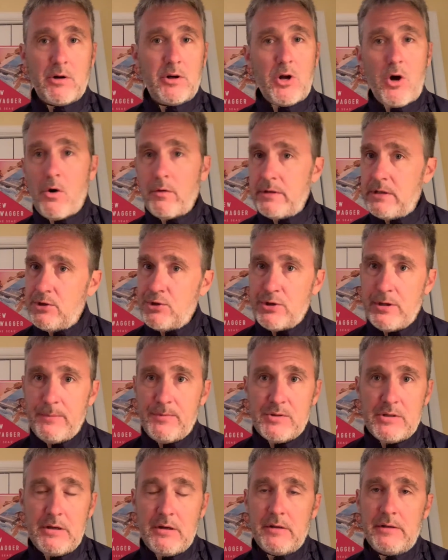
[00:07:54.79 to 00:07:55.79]
And all these
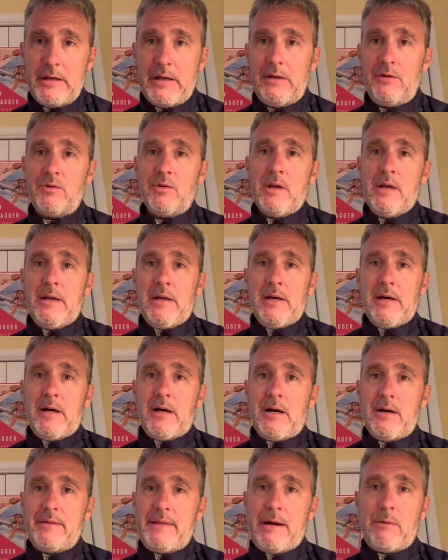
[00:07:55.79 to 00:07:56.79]
ships nowadays,
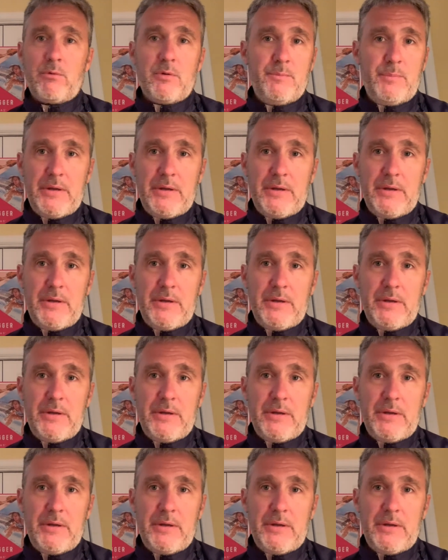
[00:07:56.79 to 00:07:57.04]
that would